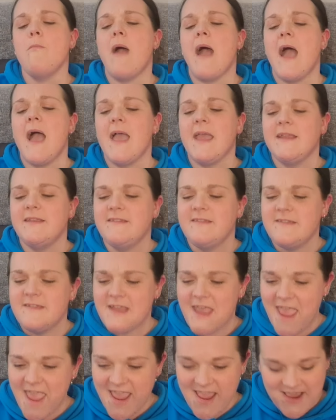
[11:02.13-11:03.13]
my
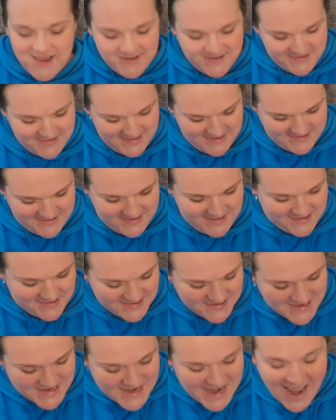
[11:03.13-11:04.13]
days, this is
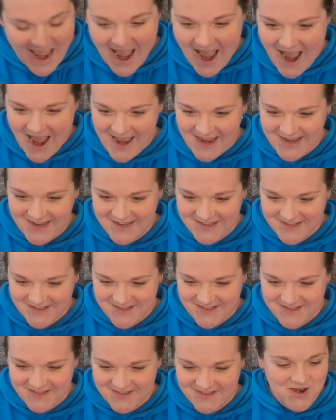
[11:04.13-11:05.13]

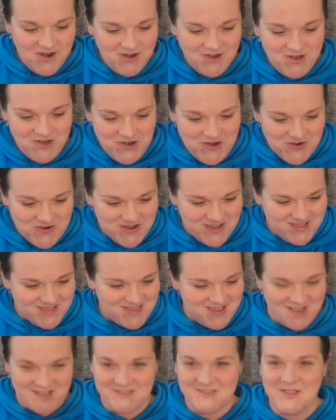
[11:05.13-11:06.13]
nice.
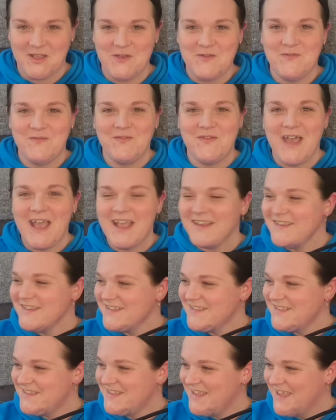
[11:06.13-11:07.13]
Look at that, so
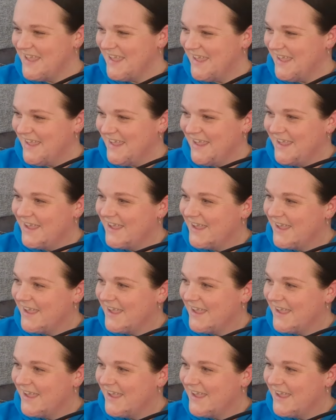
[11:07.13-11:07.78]
fancy.